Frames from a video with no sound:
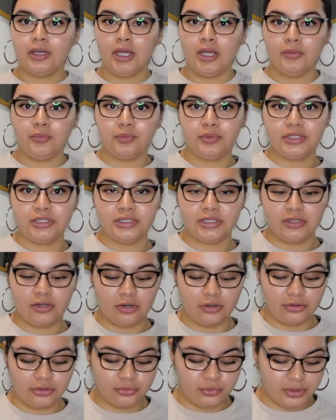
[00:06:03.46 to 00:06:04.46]
and we did
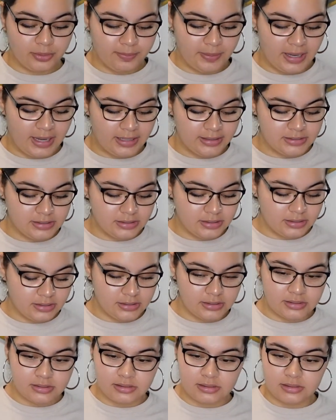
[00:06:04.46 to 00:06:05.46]
our 3
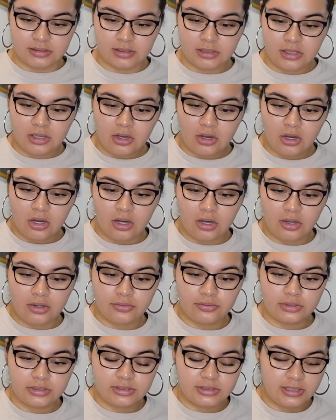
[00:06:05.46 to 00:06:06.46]
passes
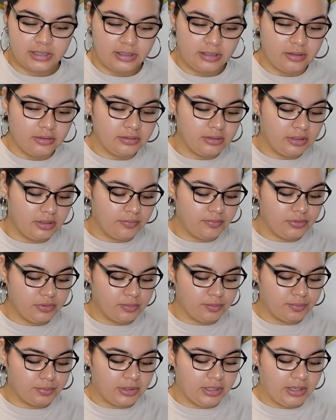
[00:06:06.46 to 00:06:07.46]
on the tail of the
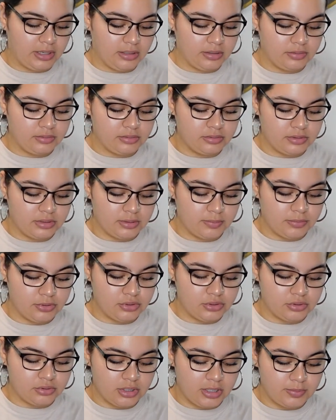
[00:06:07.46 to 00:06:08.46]
brow. So let me
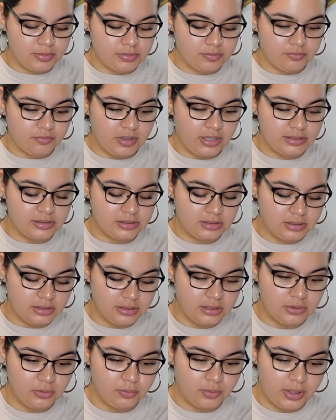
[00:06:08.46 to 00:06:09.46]
just grab some
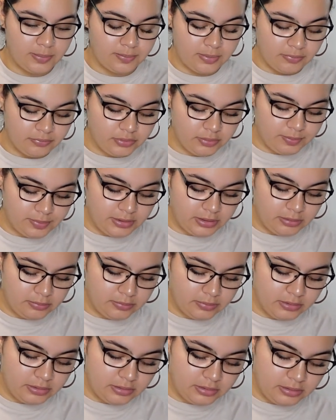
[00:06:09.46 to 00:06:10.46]
Vaseline, wipe off the
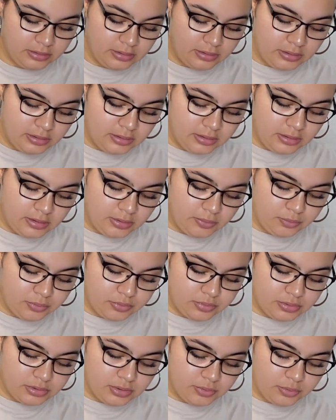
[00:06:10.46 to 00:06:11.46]
pigment, and we'll
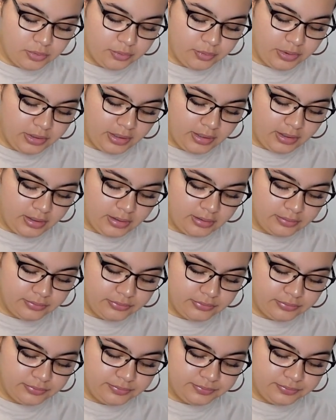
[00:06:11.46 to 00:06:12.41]
see what we have.